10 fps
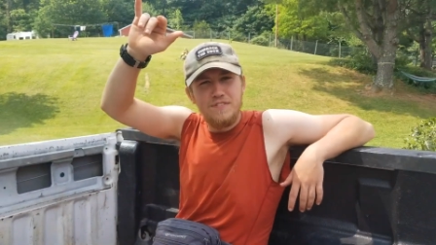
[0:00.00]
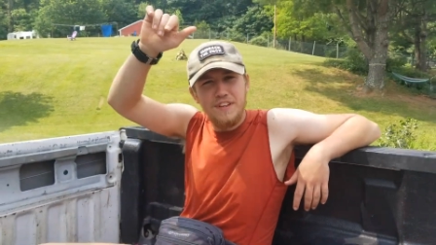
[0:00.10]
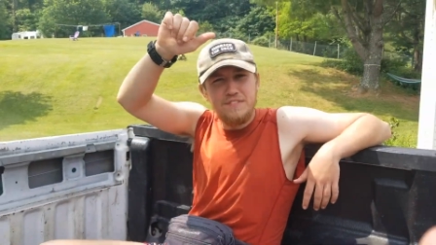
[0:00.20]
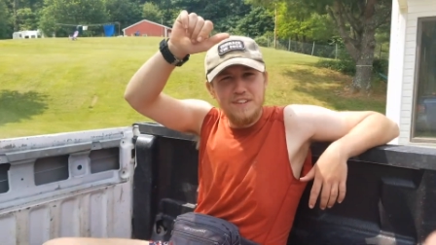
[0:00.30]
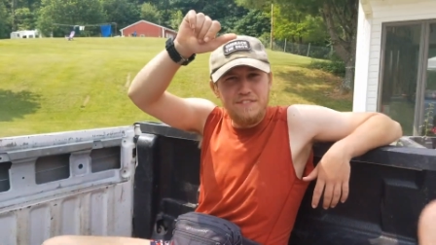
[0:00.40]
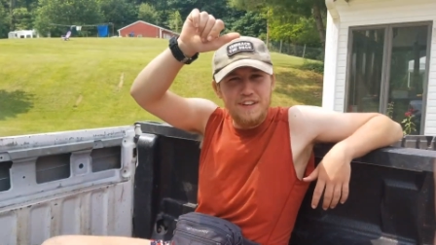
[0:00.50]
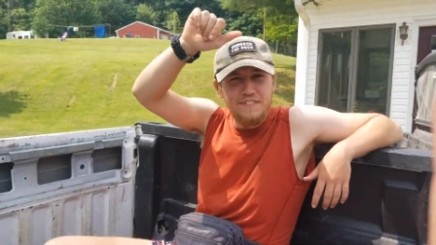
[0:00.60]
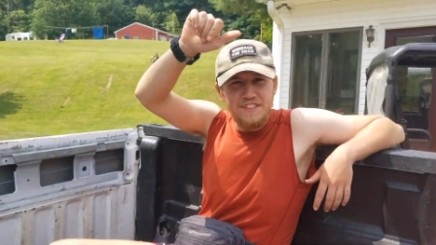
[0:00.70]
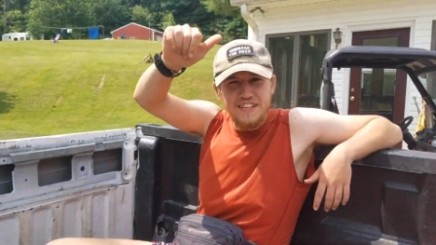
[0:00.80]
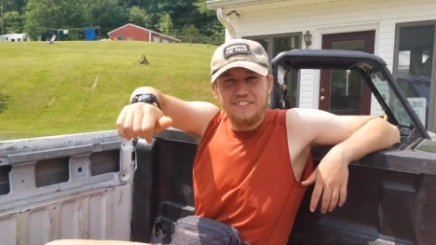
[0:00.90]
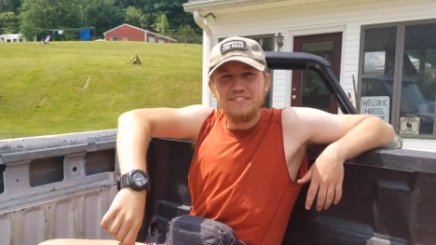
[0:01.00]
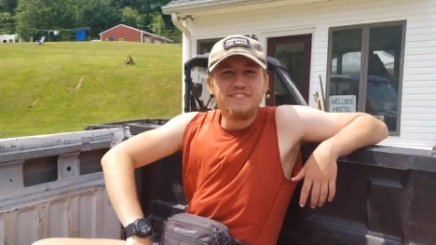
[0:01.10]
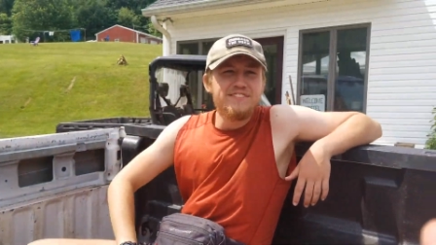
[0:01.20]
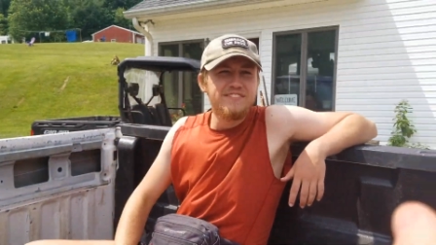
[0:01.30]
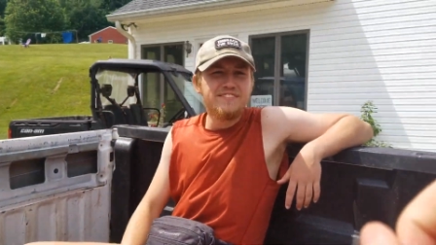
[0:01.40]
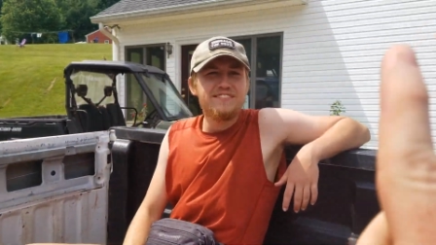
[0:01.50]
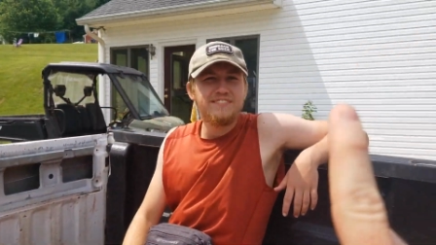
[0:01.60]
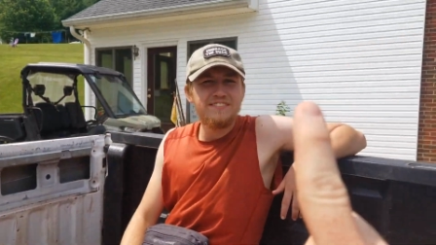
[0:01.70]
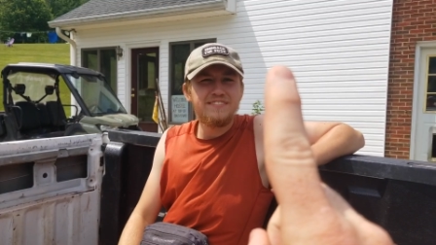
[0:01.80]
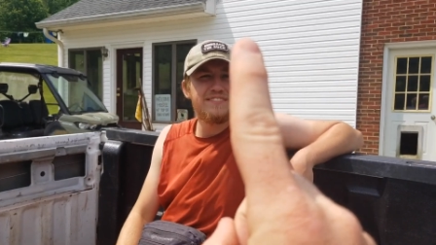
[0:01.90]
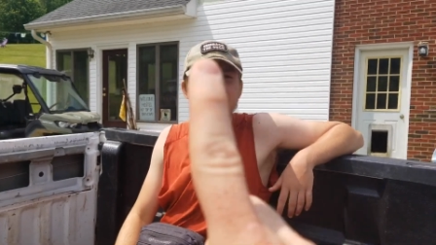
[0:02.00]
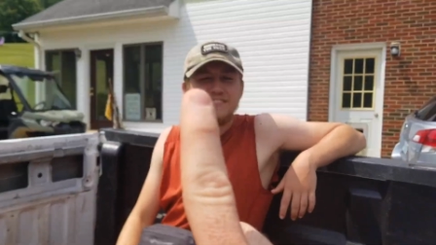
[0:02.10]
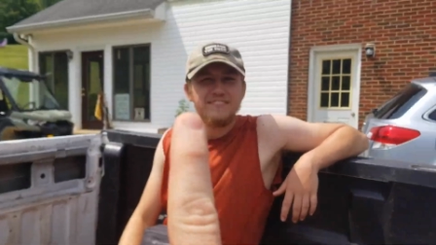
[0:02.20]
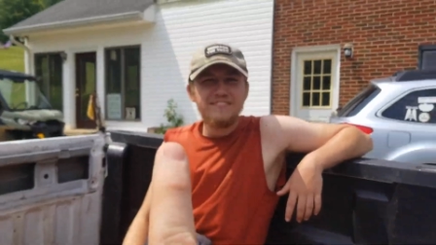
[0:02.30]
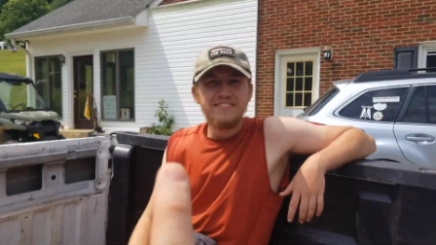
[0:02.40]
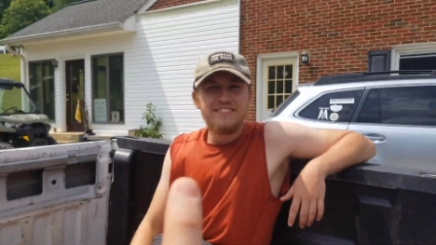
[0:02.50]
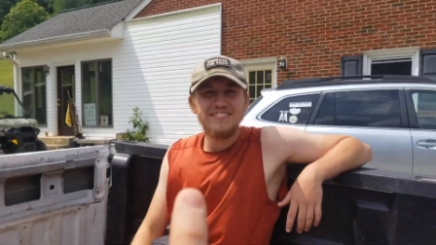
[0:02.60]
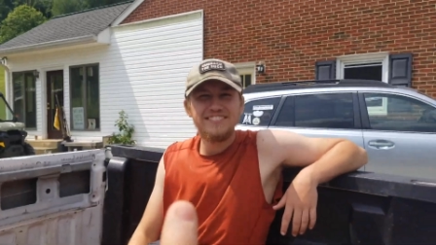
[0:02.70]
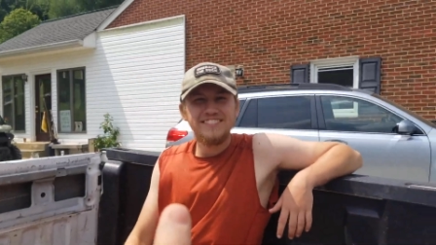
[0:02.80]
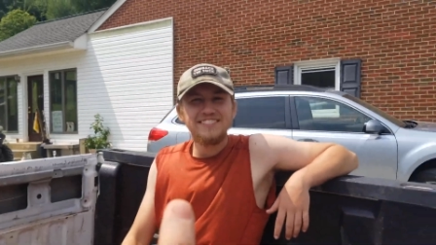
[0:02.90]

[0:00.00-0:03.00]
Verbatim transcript: Fifty Fifty. Oh, where's my finger? There it is.